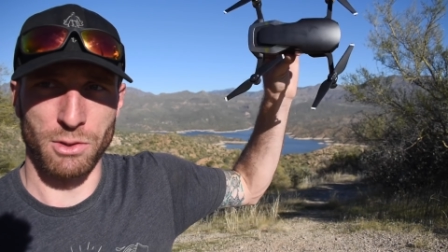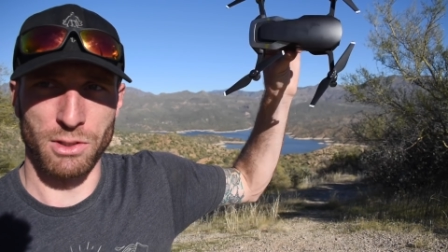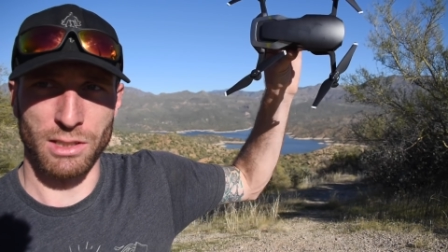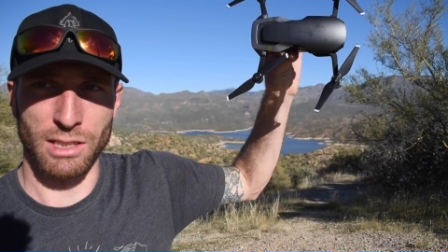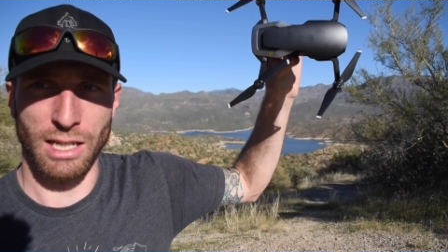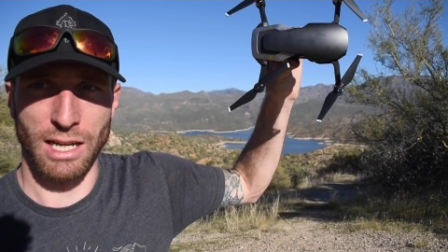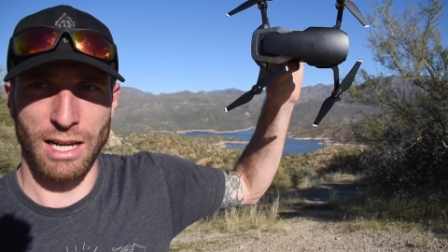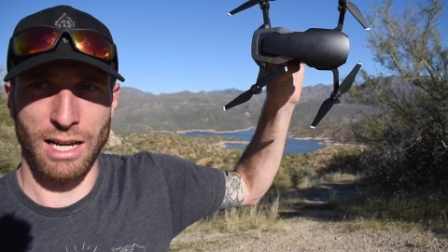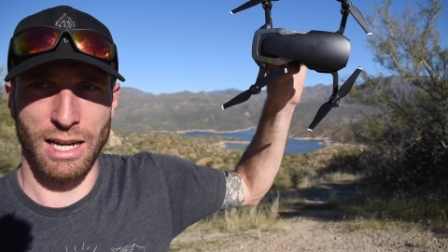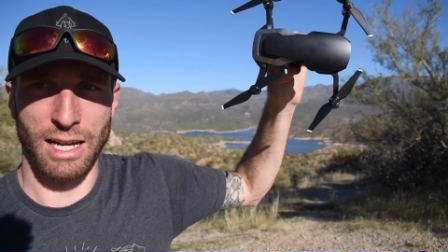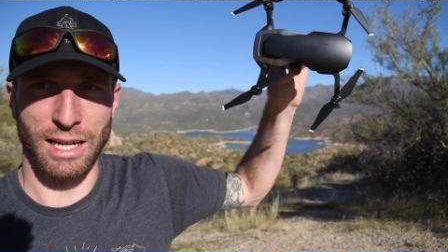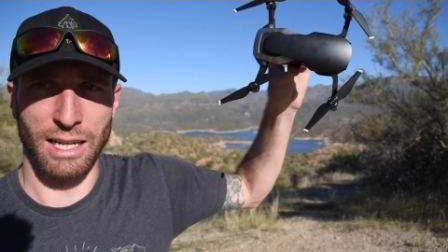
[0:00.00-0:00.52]

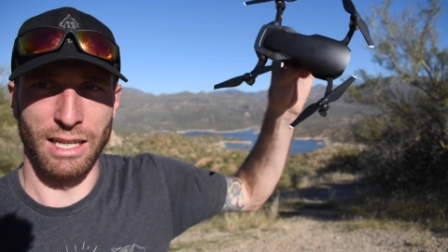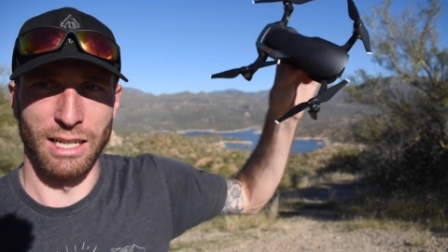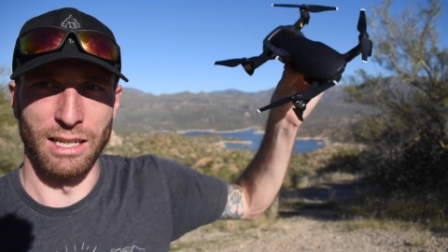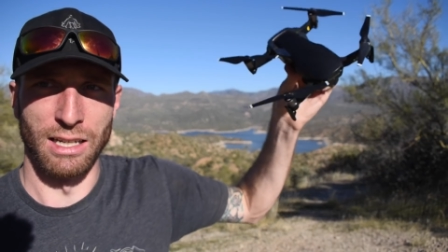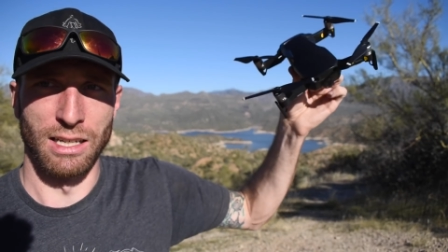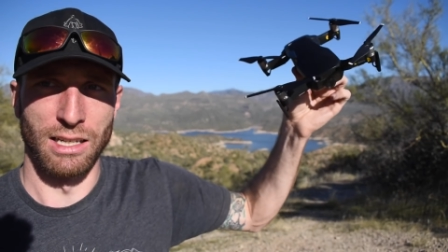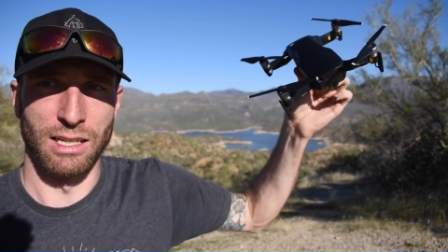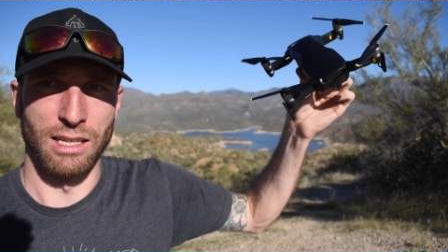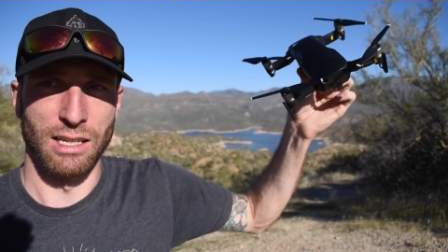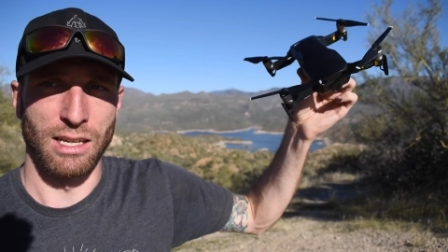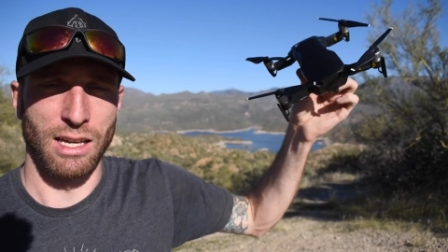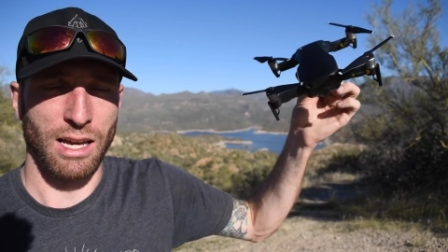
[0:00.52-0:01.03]
sky
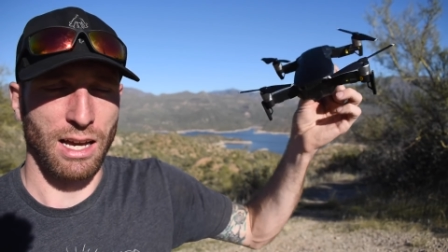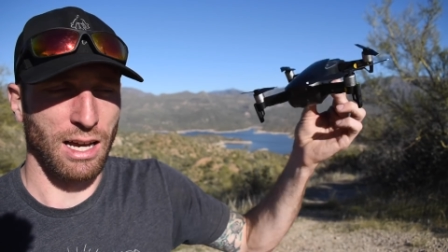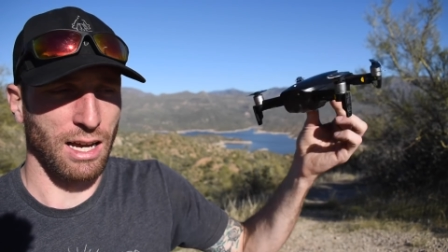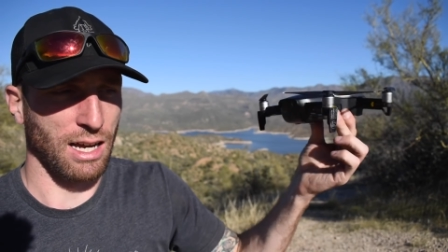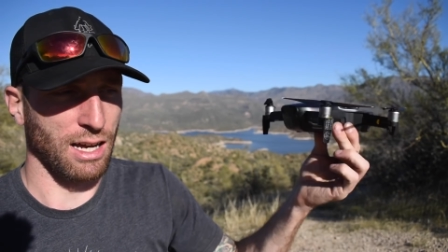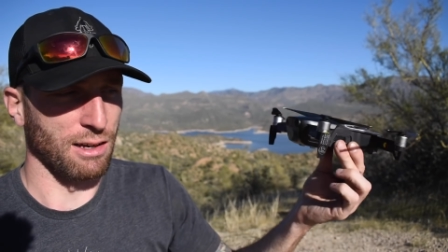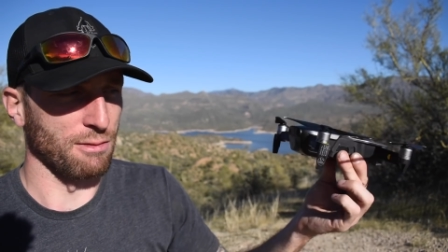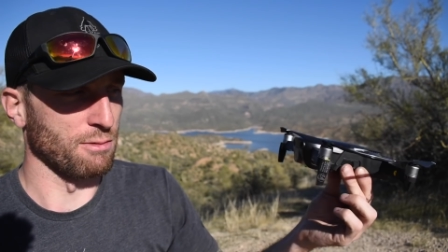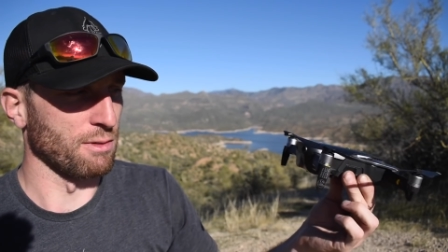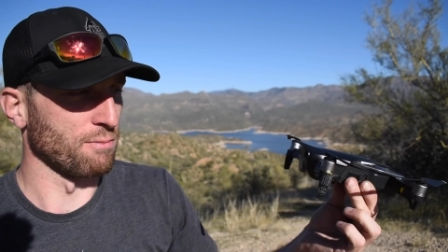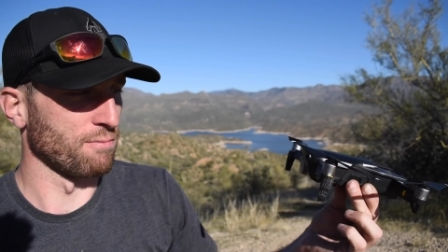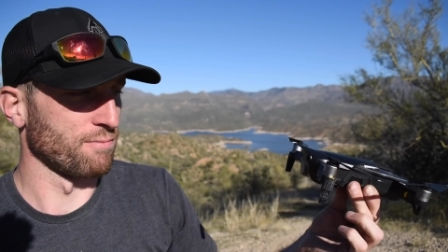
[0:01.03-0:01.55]

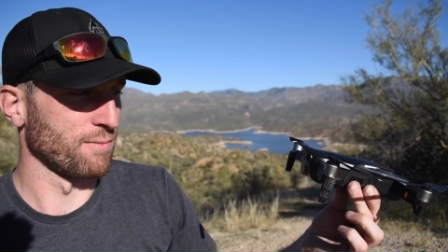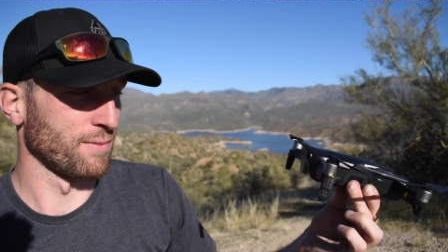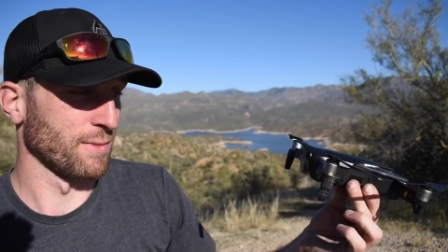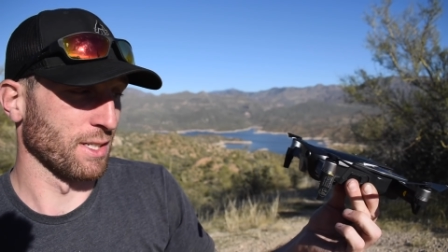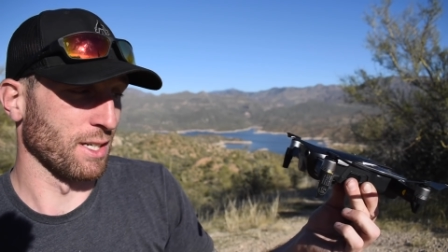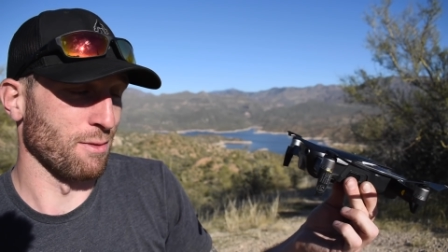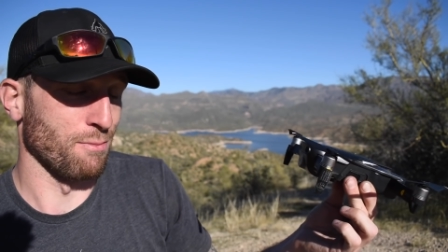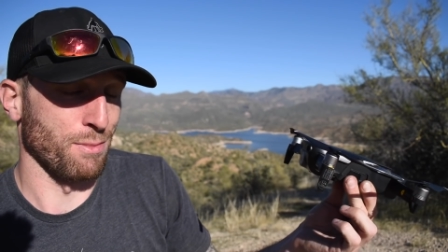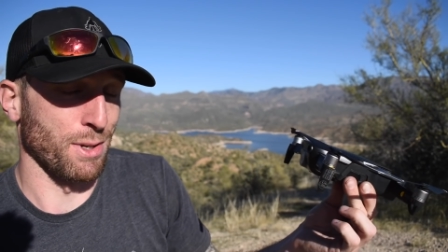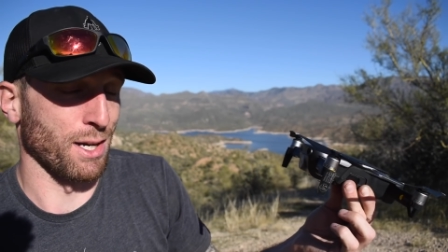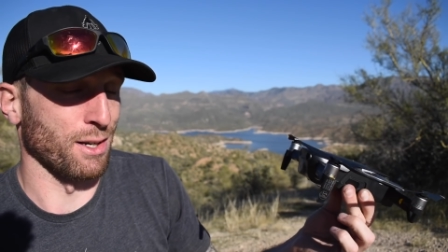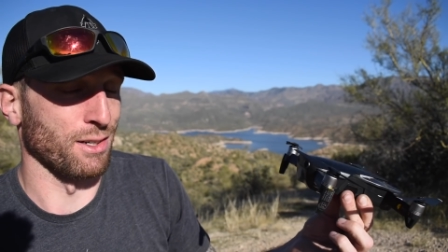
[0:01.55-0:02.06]

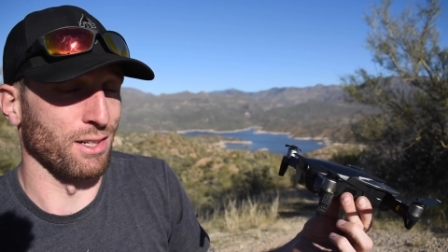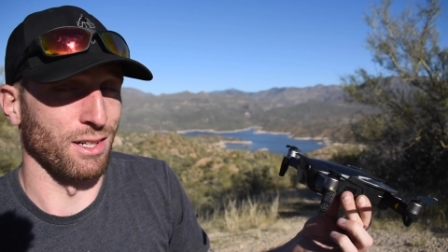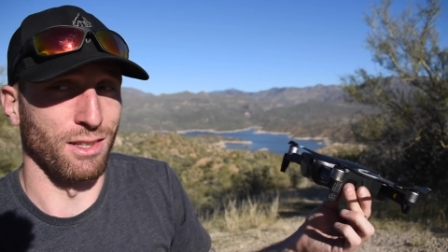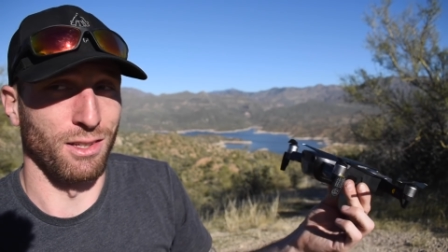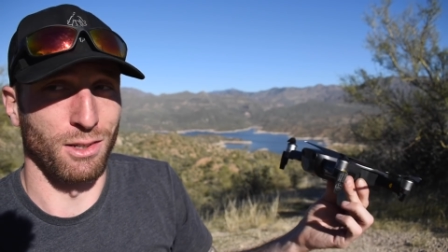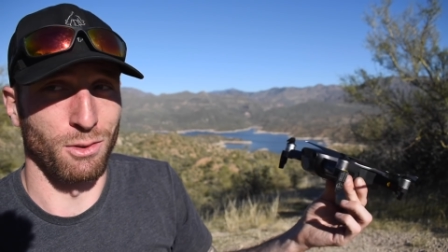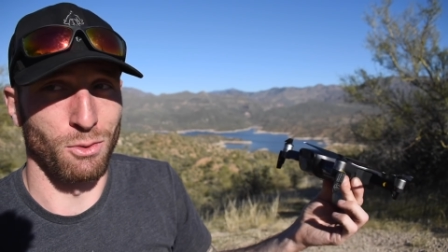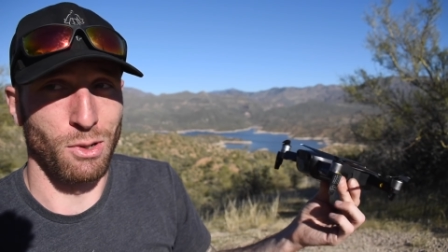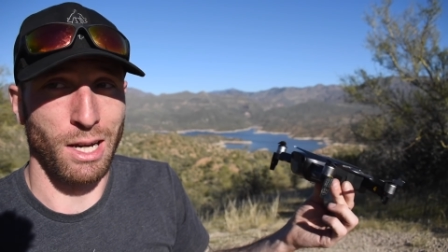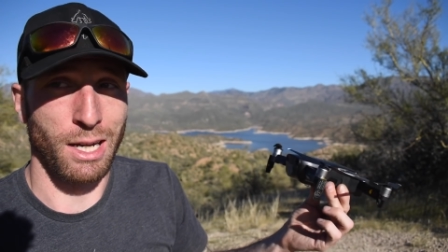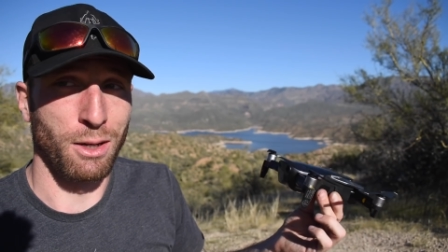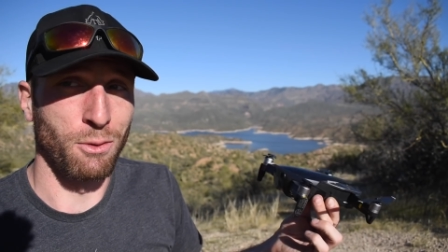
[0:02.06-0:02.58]
compared to
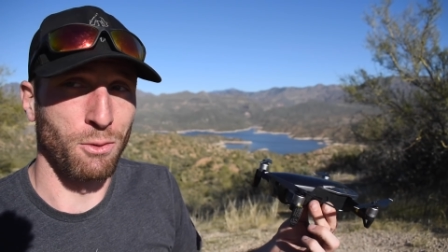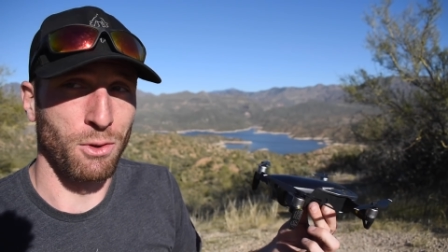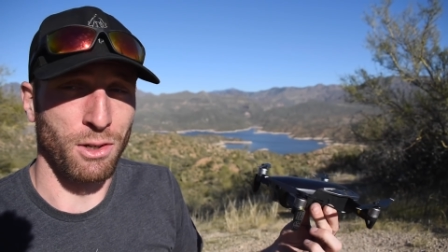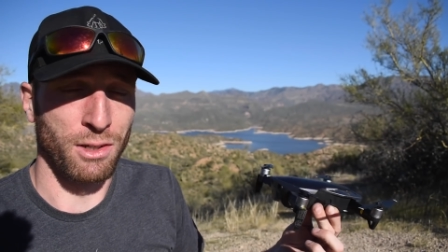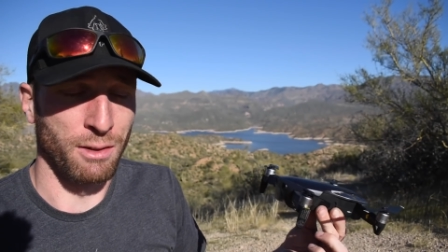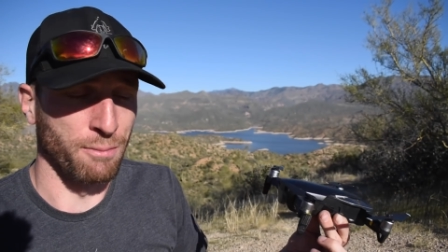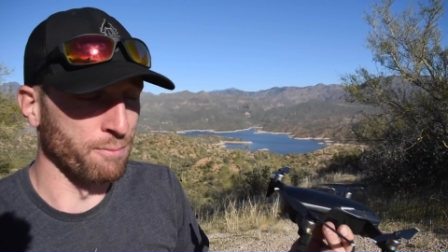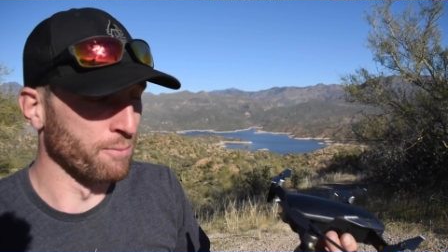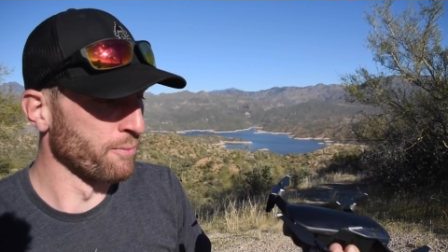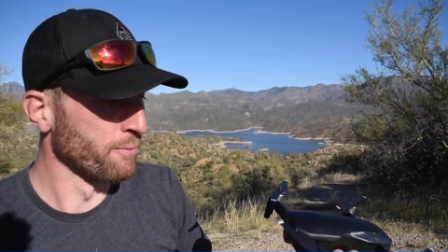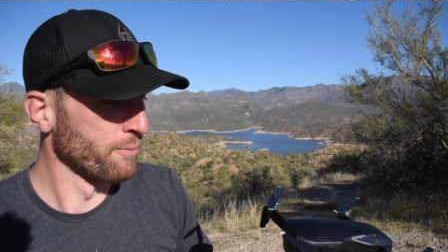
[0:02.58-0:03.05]
the white one.